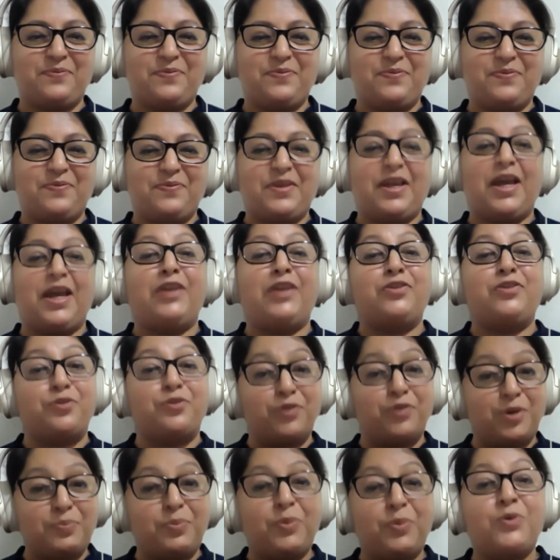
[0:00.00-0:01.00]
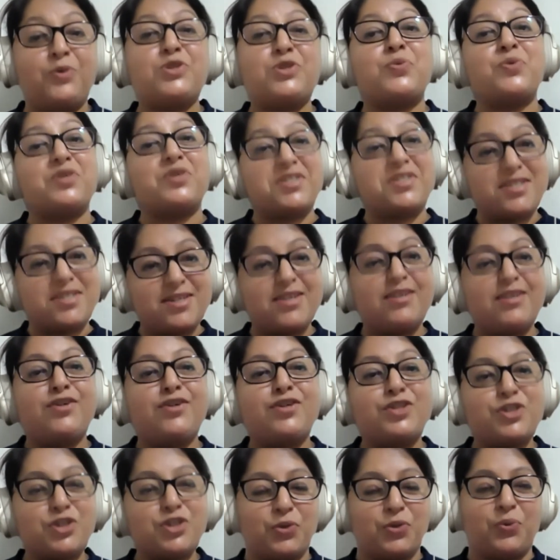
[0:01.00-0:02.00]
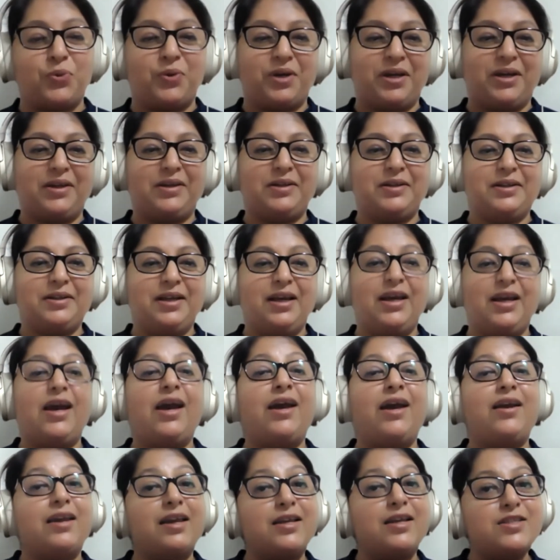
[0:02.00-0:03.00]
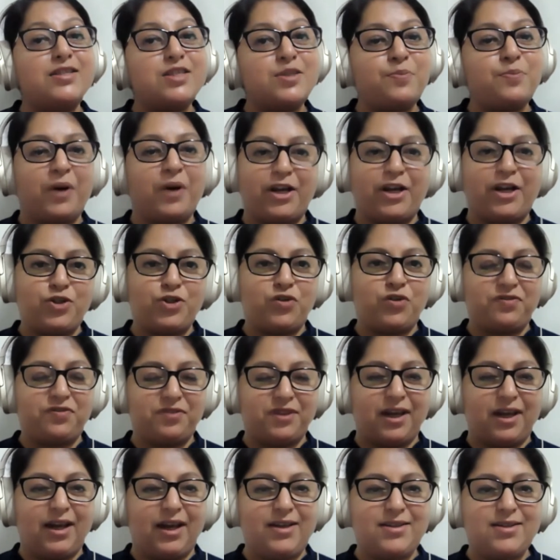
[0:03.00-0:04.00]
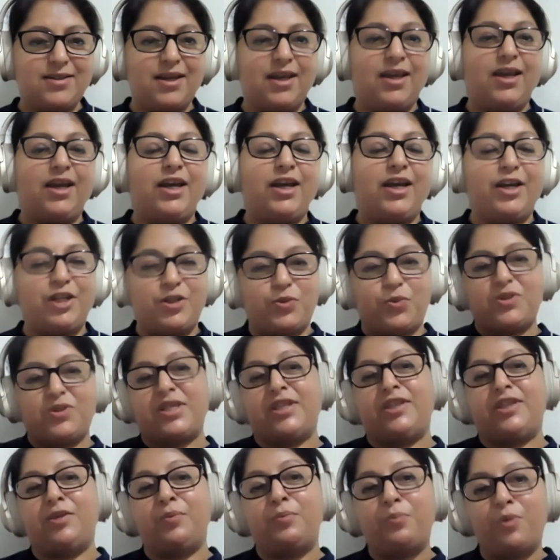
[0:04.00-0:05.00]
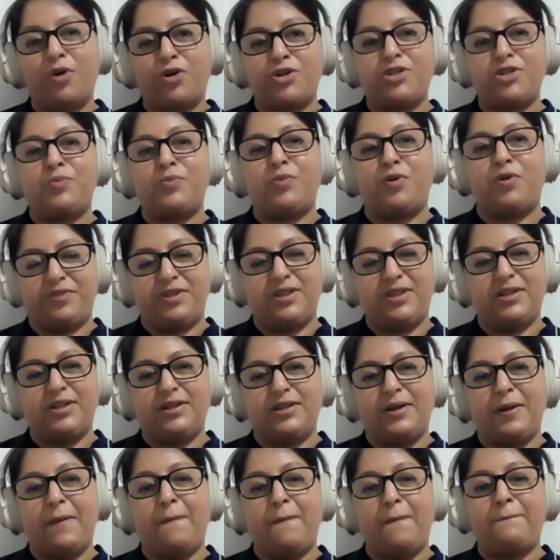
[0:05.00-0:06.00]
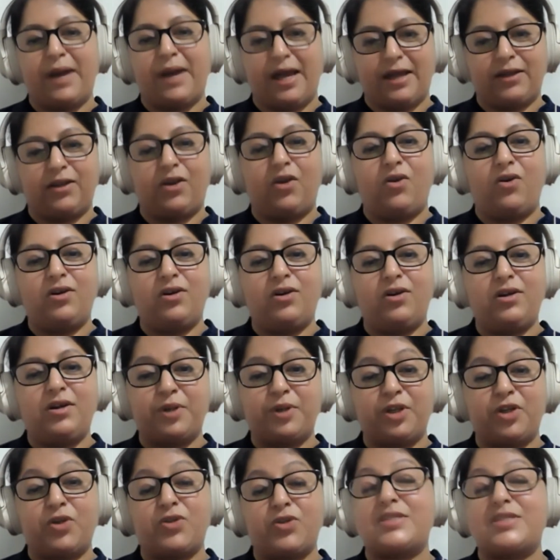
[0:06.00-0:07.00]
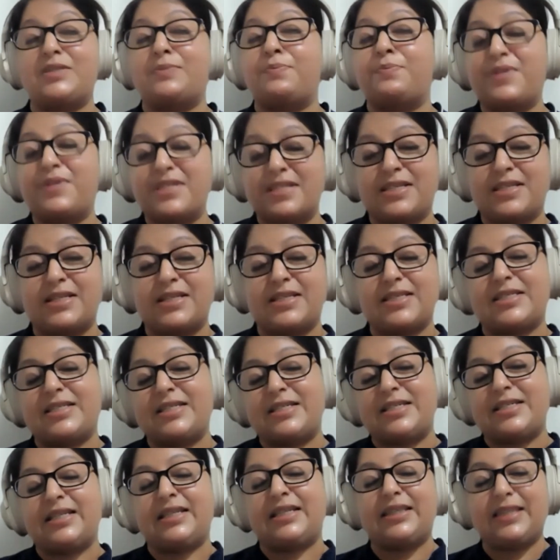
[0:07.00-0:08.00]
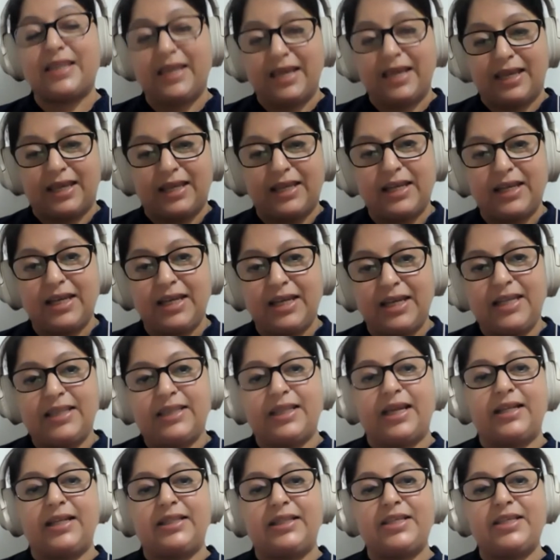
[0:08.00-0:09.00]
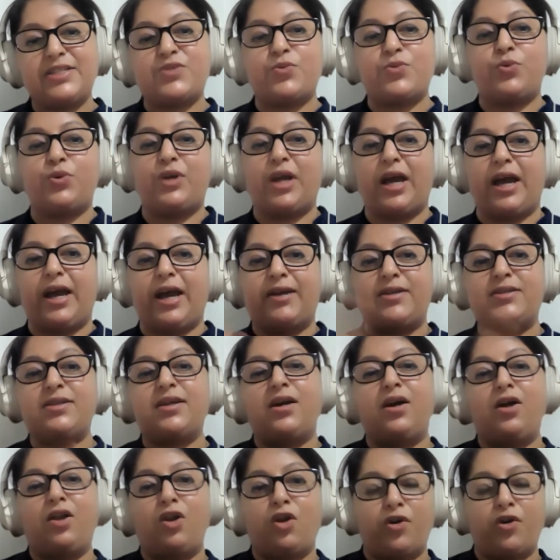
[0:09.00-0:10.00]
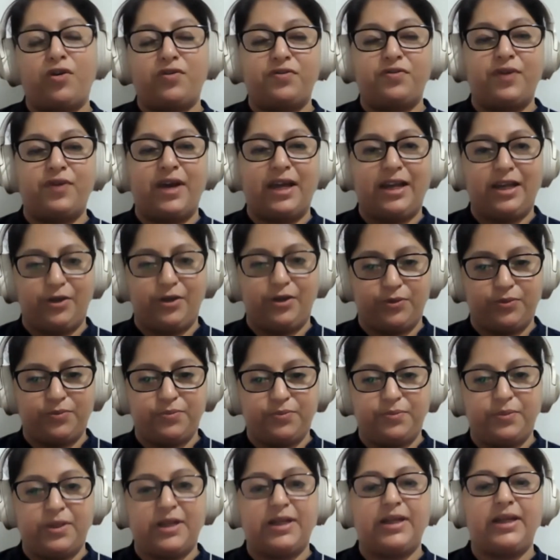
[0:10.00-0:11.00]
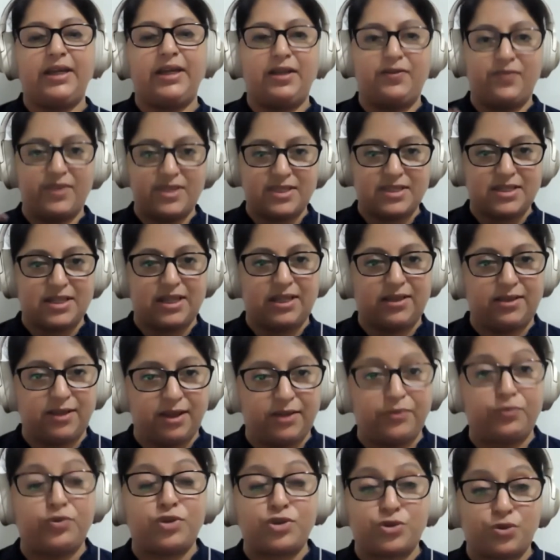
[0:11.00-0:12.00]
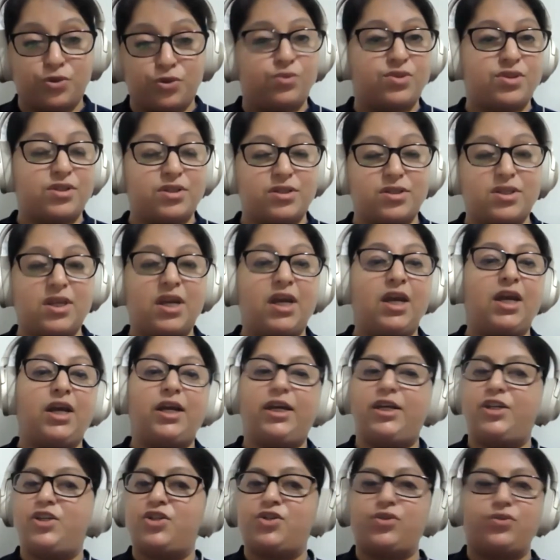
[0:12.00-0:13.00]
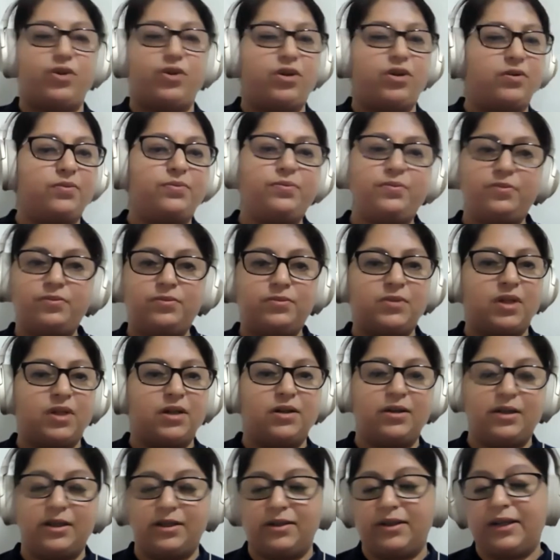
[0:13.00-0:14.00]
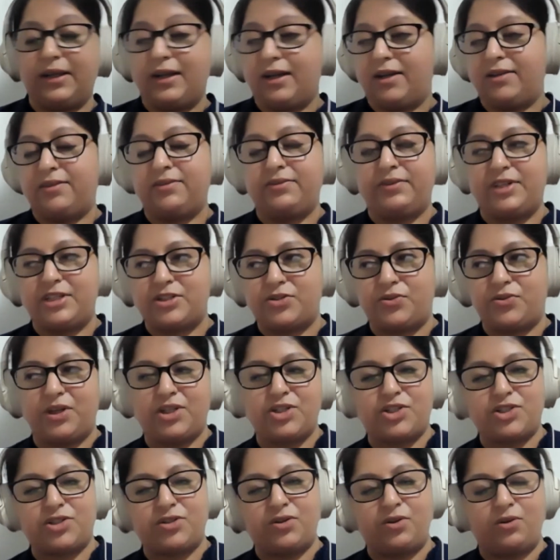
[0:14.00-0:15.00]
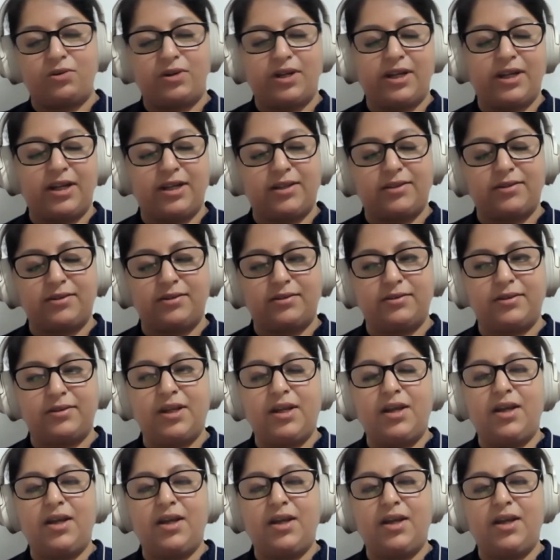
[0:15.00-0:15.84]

Oh. And the reports were still showing. And in spite of that, it was at the bottom of the backlog because the business didn't think that this would add a lot of value by investing that resources into, another iteration or another